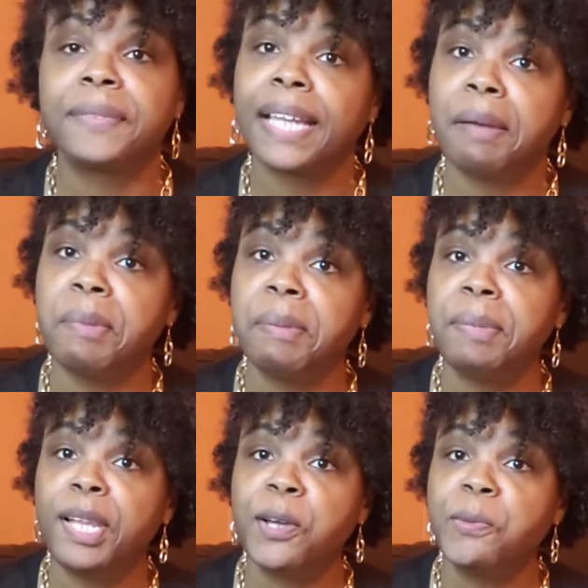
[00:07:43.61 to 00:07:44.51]
Comment
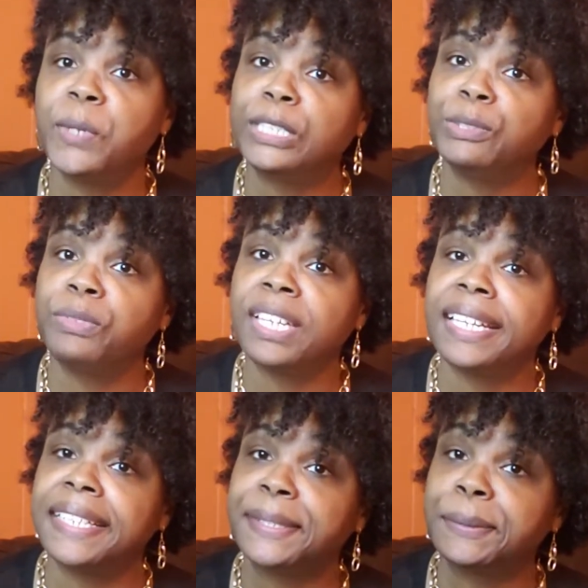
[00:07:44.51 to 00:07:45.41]
below what you think.